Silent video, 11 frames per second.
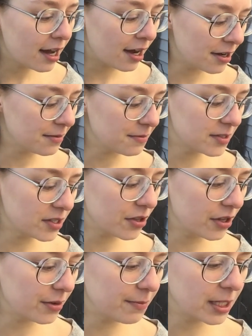So
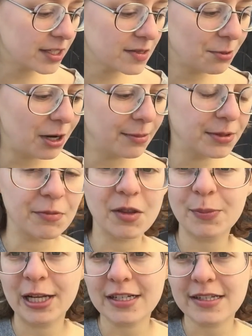the biggest problem with
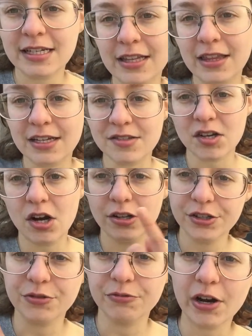planting things all
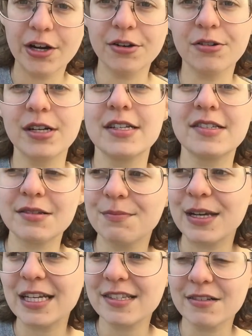in a row is it
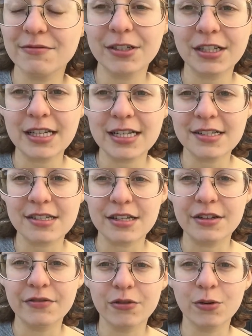makes it really
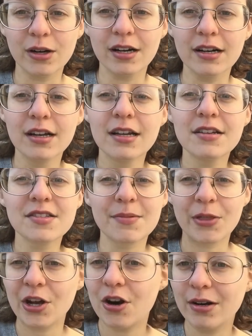easy for
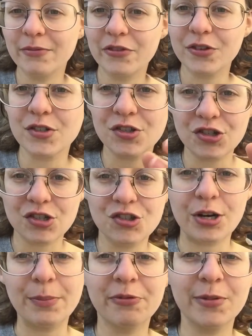something harmful to just
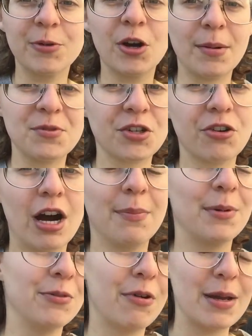jump from crop to crop
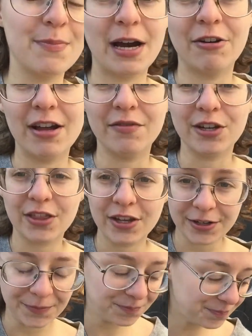and wipe out
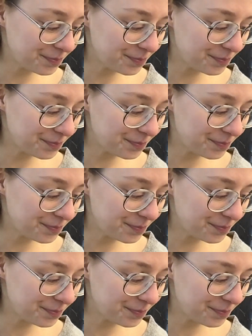everything.